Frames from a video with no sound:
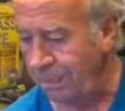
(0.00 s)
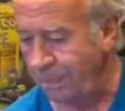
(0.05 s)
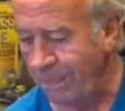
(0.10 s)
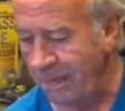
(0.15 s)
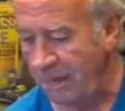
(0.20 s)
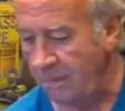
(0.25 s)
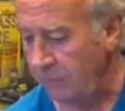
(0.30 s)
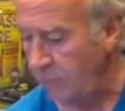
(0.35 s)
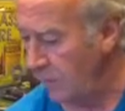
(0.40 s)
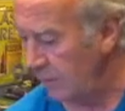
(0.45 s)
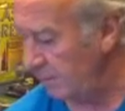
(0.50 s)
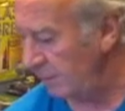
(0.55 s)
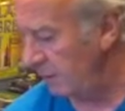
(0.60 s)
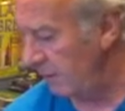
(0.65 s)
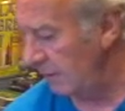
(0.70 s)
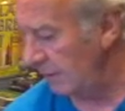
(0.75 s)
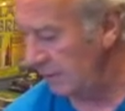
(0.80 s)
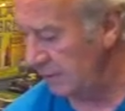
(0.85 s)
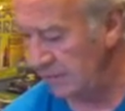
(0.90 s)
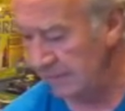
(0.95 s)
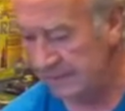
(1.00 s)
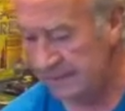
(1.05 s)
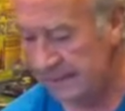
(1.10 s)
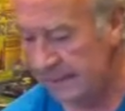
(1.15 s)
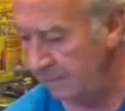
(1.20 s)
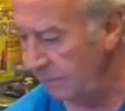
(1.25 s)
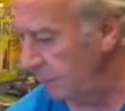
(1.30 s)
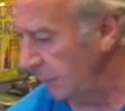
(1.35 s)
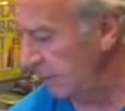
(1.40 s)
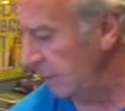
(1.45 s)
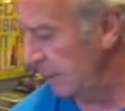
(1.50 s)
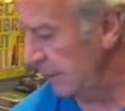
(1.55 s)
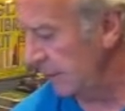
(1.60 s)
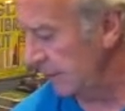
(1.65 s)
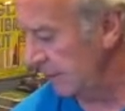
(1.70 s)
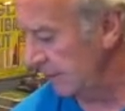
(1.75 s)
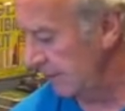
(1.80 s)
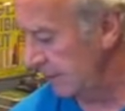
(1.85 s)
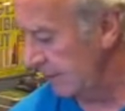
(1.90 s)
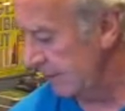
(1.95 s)
I've got it partially assembled
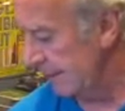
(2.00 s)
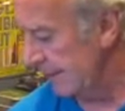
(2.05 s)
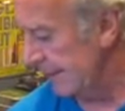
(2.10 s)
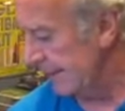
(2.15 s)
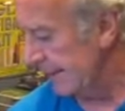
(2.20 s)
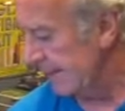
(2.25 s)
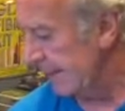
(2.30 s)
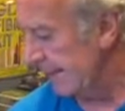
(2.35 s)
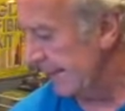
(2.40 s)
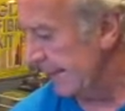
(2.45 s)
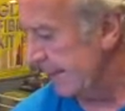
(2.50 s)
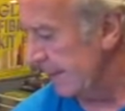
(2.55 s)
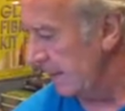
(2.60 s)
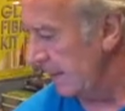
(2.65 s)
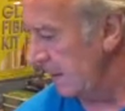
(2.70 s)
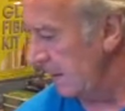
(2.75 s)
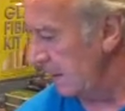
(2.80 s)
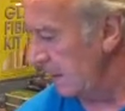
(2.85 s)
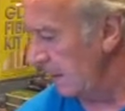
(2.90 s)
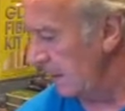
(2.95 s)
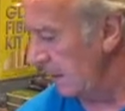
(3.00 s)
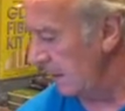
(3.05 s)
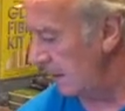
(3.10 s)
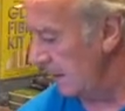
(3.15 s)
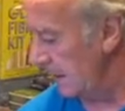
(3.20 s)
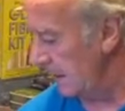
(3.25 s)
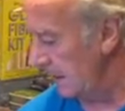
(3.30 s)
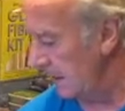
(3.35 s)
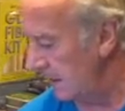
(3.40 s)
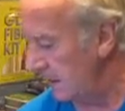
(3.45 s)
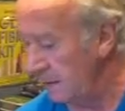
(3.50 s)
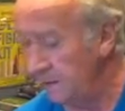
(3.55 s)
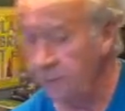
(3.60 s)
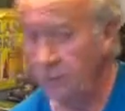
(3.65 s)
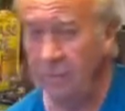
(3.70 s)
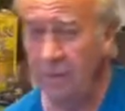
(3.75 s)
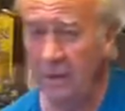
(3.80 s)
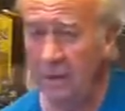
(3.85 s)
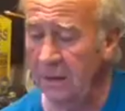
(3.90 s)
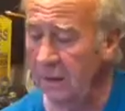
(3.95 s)
actually. It
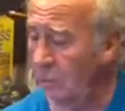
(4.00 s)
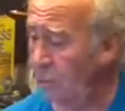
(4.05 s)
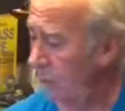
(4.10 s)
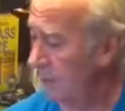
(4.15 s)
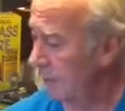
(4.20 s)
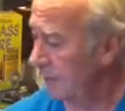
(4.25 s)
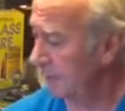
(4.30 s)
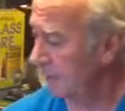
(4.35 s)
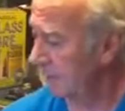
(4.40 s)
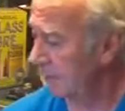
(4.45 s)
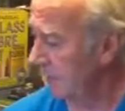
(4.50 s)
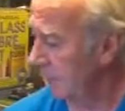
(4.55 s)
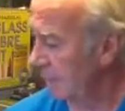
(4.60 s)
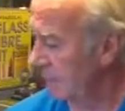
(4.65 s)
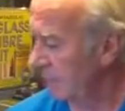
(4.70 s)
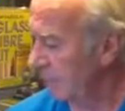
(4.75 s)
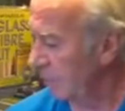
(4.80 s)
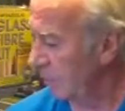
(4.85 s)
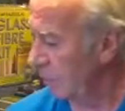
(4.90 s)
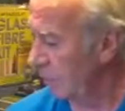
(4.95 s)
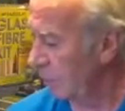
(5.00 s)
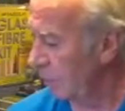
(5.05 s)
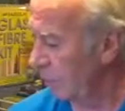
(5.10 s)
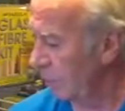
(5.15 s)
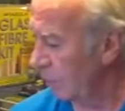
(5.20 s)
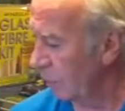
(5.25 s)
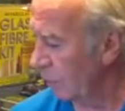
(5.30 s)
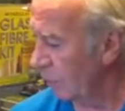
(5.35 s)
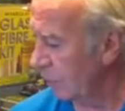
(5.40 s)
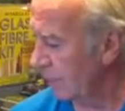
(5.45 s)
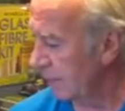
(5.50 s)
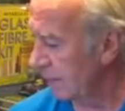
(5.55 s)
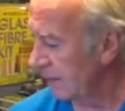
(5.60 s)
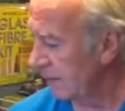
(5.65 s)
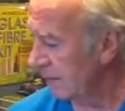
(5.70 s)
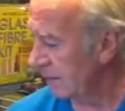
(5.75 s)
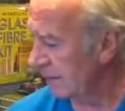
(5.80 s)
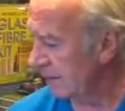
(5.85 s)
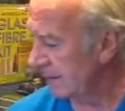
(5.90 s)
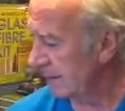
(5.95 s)
took me a little while to think about what it was
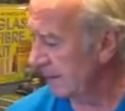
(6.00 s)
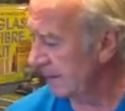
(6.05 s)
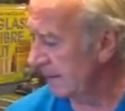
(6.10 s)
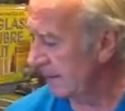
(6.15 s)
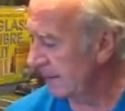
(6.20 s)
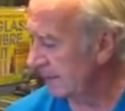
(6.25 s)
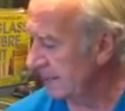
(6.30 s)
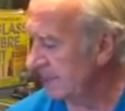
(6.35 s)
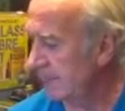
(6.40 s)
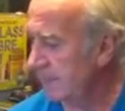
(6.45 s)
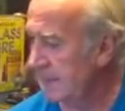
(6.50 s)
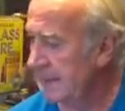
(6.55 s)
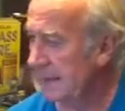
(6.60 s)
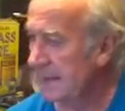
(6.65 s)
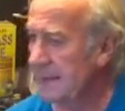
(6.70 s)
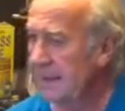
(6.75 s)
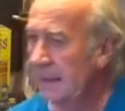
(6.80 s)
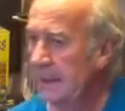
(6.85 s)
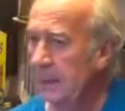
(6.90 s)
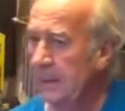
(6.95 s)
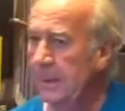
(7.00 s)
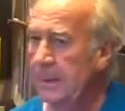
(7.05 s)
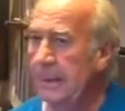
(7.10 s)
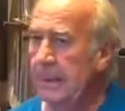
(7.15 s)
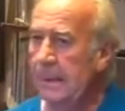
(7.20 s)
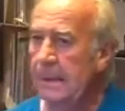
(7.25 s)
actually when I picked it out.